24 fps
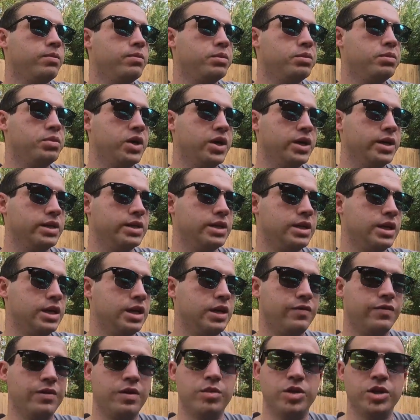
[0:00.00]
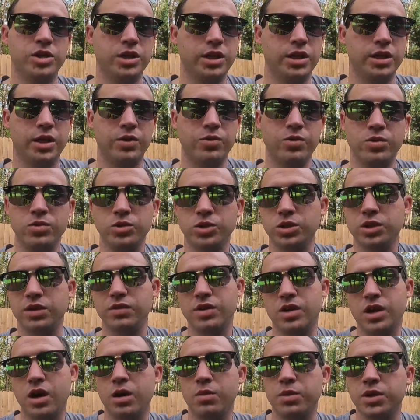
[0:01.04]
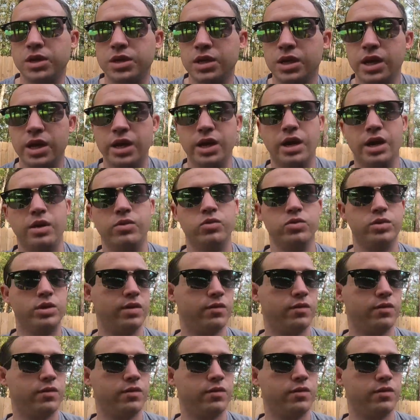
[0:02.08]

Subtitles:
But if I mention anything wrong, just leave a comment and I will